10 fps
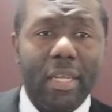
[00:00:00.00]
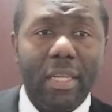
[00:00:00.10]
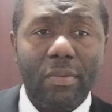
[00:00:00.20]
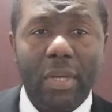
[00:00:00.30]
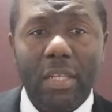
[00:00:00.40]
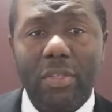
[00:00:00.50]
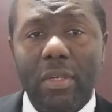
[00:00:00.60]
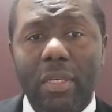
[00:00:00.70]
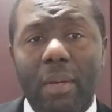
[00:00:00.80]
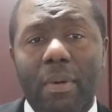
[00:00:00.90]
Then we are
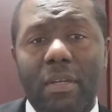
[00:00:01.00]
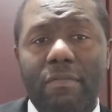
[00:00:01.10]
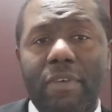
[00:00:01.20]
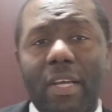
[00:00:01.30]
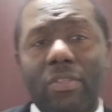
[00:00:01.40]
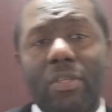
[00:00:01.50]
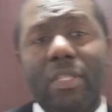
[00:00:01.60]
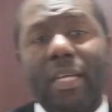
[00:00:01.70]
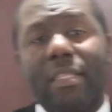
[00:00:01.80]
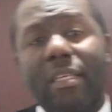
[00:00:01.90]
talking about the factor
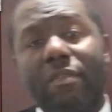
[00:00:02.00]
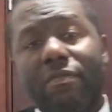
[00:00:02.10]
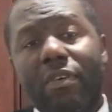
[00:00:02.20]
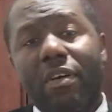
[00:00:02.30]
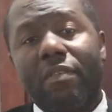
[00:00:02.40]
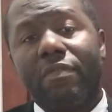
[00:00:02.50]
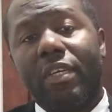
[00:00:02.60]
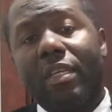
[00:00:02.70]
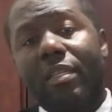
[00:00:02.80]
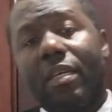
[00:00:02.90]
that involve
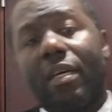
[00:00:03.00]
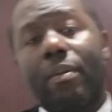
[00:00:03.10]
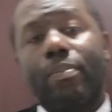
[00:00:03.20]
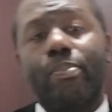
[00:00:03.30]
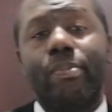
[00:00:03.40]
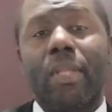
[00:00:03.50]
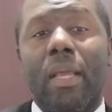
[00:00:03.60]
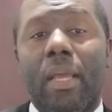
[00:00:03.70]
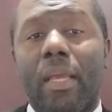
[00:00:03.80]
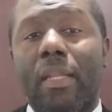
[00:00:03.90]
in
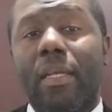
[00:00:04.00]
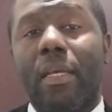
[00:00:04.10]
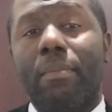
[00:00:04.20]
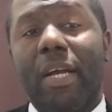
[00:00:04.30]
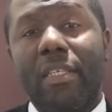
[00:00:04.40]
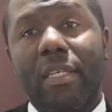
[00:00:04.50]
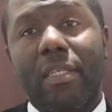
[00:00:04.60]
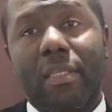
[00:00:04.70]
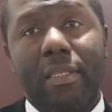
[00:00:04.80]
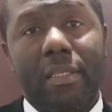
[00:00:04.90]
emergency